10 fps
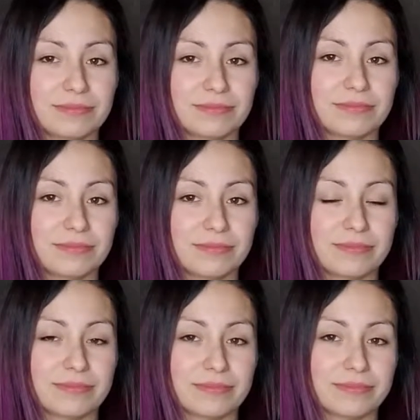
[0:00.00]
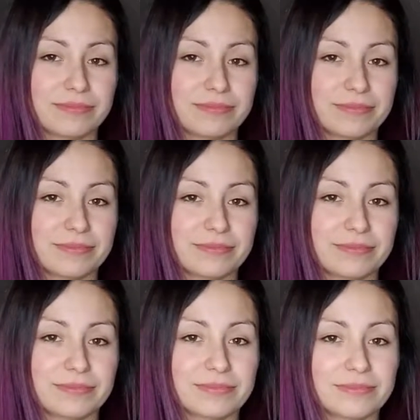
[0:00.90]

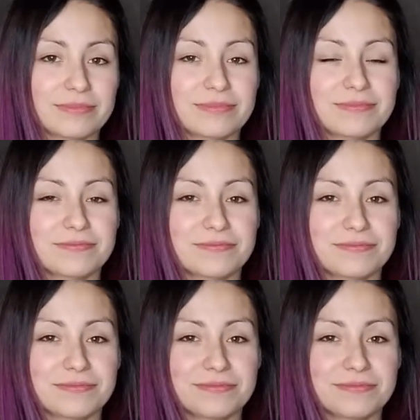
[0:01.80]
No words are spoken by the person on screen.